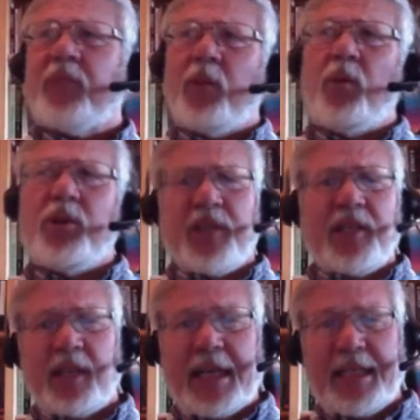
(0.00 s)
it wasn't
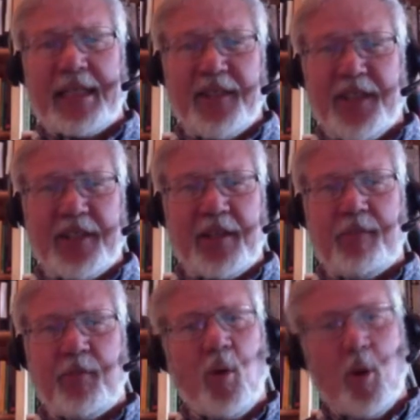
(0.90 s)
until
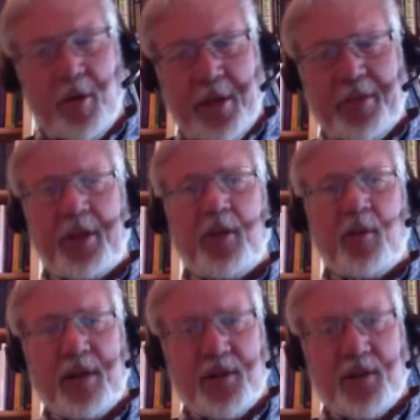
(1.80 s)
1964 that the U.S.